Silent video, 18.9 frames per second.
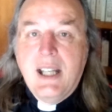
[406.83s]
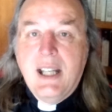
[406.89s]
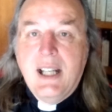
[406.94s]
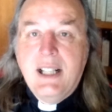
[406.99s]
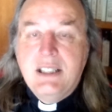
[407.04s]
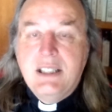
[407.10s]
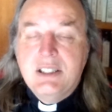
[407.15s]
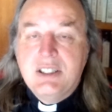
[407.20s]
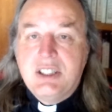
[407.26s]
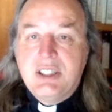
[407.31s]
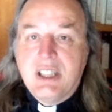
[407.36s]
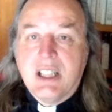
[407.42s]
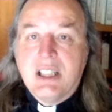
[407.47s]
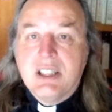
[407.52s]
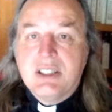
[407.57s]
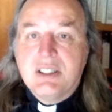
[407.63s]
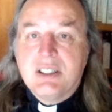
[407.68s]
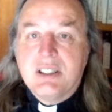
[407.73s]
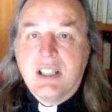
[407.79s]
It is
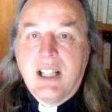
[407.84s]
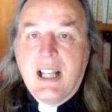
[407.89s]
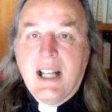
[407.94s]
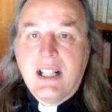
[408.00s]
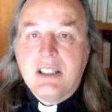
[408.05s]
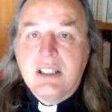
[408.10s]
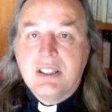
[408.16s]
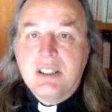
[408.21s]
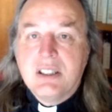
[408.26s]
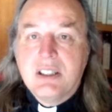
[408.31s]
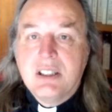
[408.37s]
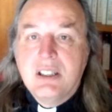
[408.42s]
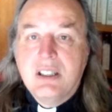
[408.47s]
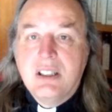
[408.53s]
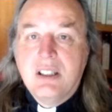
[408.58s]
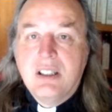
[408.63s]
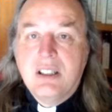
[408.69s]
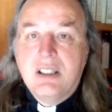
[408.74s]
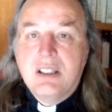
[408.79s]
just that
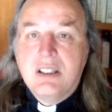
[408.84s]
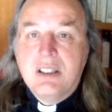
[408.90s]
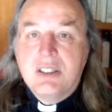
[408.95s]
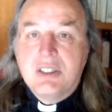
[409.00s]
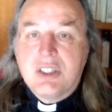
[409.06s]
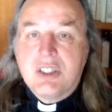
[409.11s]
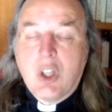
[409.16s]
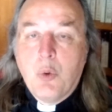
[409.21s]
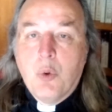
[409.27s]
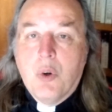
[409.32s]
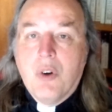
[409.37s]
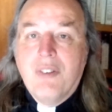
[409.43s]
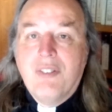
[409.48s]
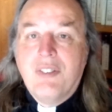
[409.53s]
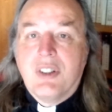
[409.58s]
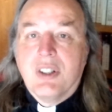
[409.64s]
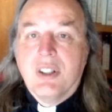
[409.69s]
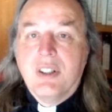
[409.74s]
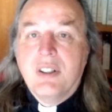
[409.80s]
so
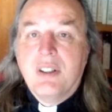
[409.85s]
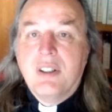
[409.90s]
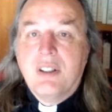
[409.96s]
often